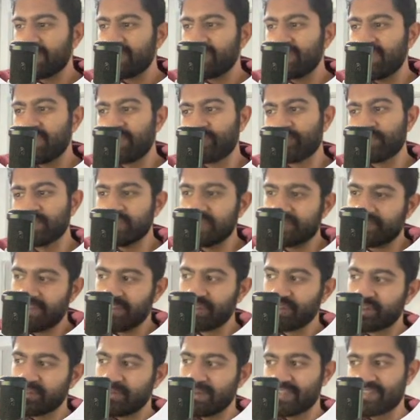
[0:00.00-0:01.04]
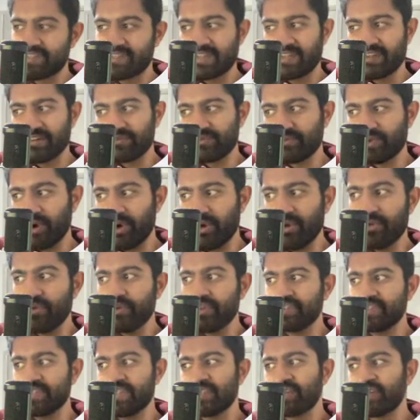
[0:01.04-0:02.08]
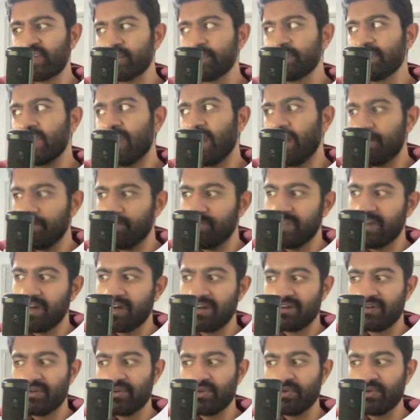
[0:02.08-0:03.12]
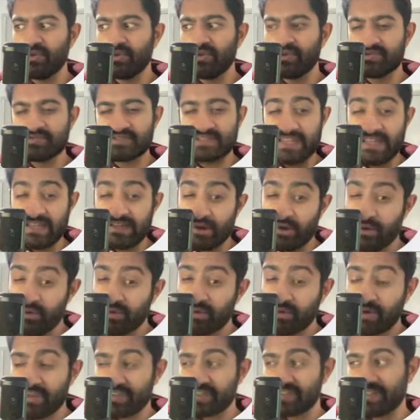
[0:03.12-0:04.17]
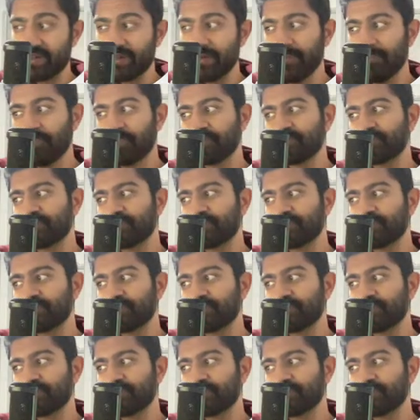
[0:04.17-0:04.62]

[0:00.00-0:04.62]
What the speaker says: And really, if I look at my second row, it's either going to be Hubner or Tino, who I sell.